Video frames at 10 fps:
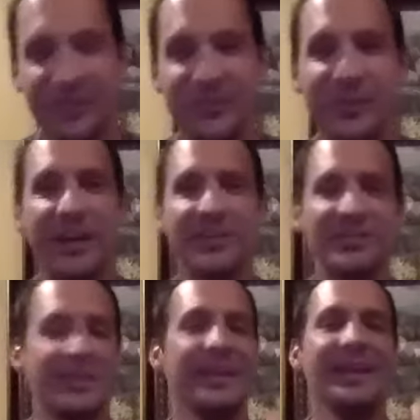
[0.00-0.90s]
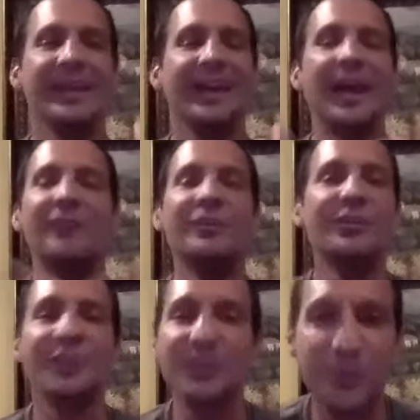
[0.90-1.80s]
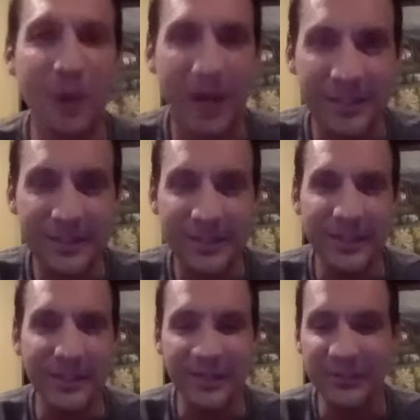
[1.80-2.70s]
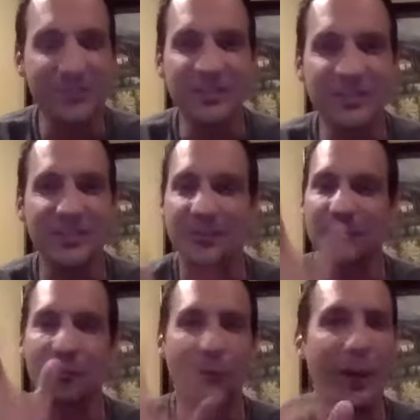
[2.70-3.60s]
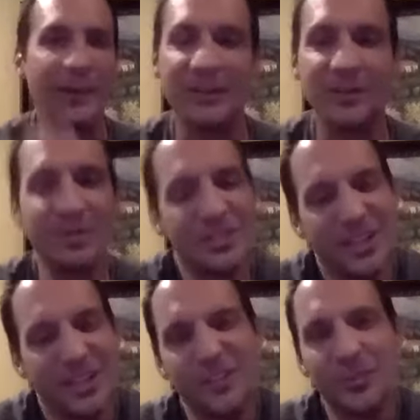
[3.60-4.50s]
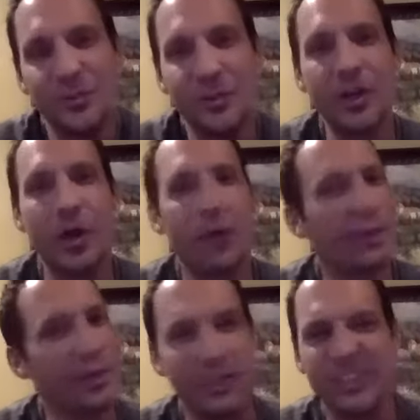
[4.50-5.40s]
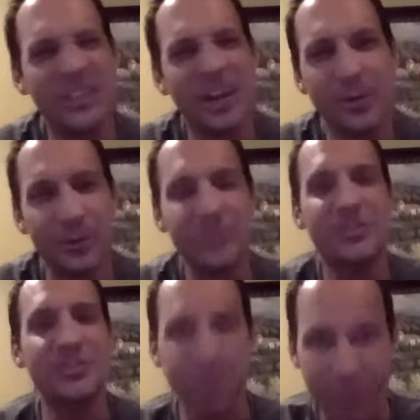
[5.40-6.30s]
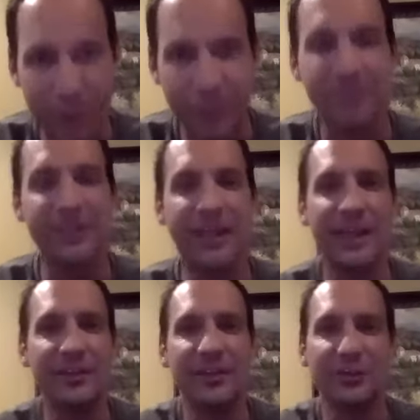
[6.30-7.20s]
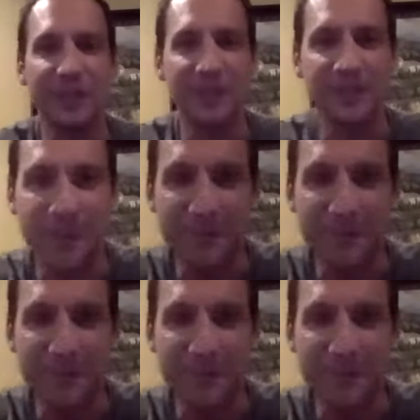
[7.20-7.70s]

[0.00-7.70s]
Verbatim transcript: You guys, everything you want is just right there, but you got to do what I call the good. It's not work, just do the good, and uh, you'll get there.